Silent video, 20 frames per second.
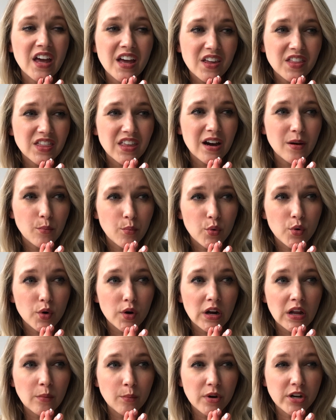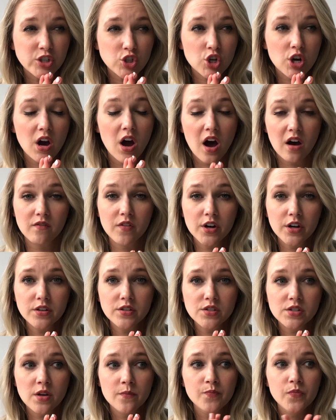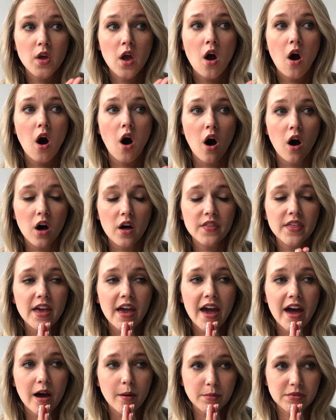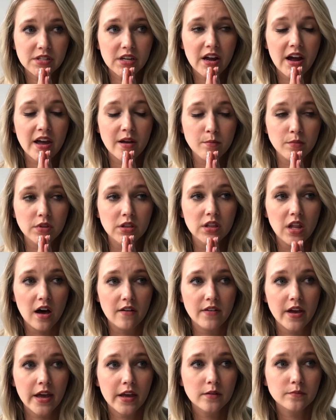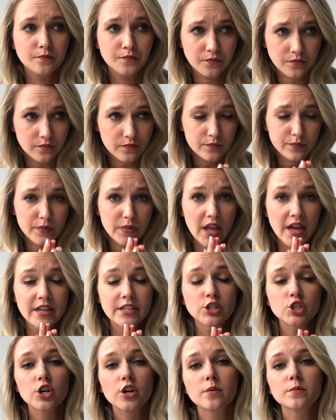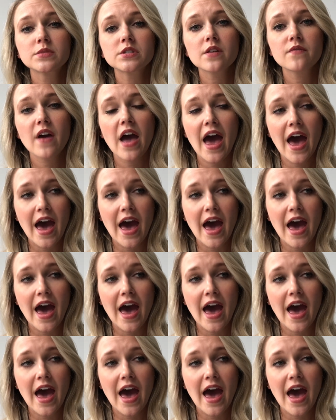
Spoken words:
think that pretty much covers all the apps that I'm loving in terms of